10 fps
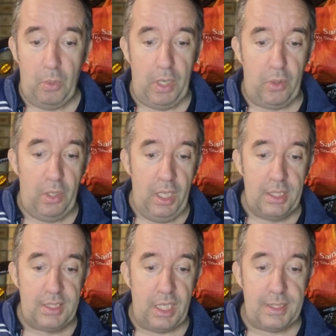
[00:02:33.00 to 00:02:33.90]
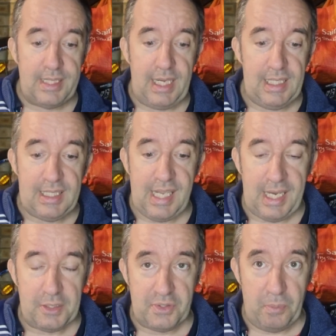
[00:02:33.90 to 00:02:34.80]
Well,
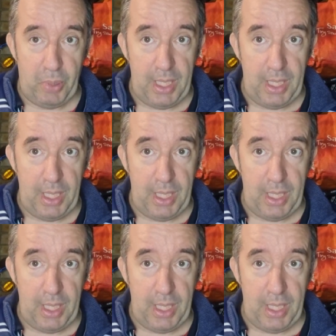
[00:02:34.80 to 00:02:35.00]
13,000